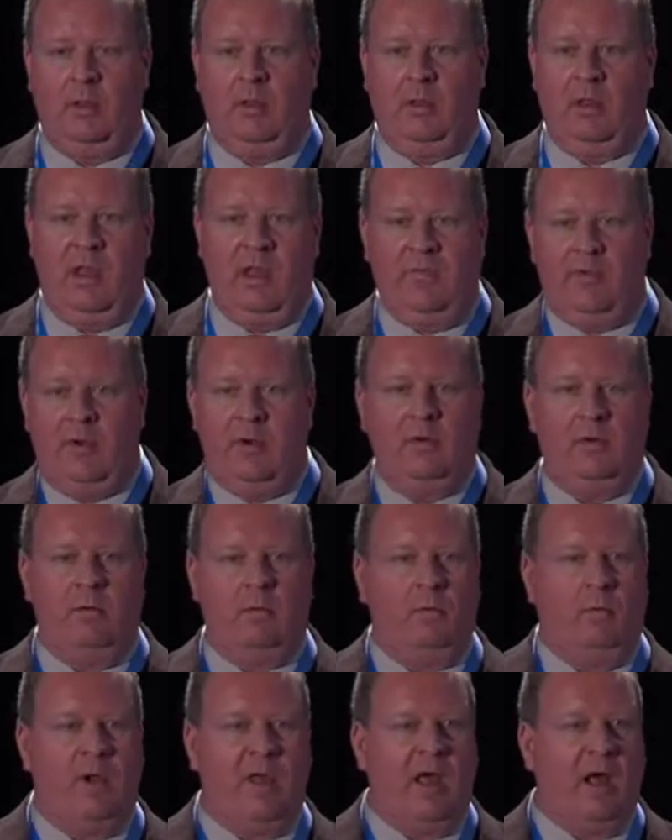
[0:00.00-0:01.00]
Even
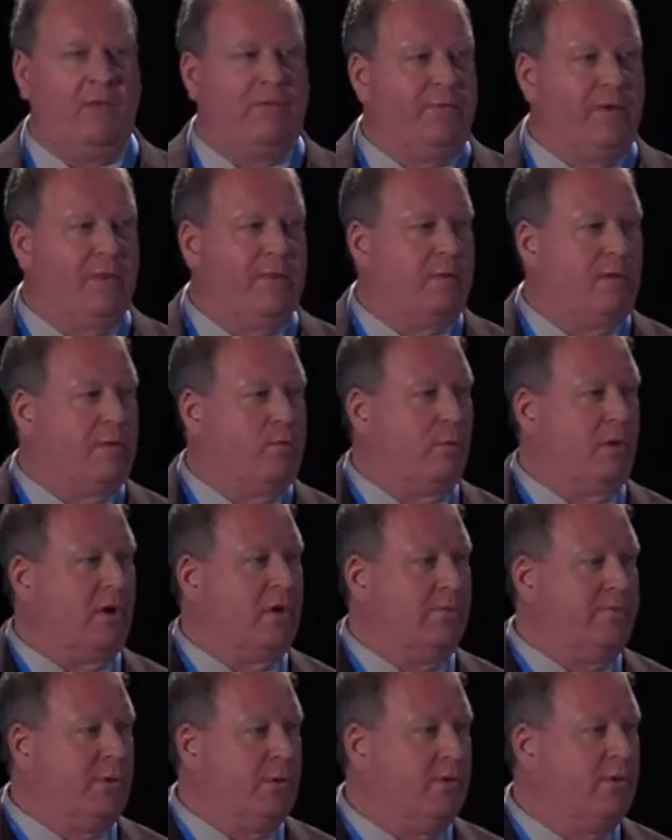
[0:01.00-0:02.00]
we health physicists were
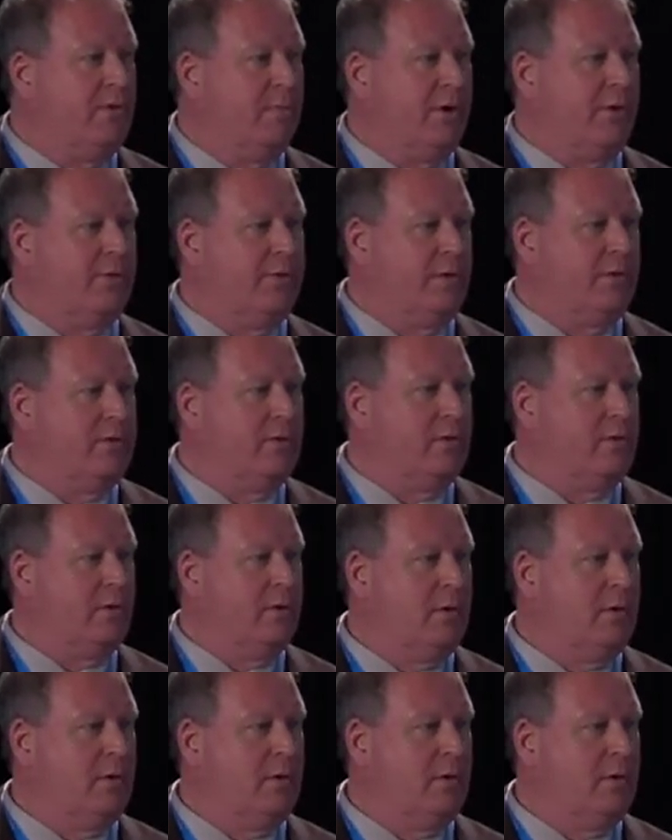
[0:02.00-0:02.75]
confused about this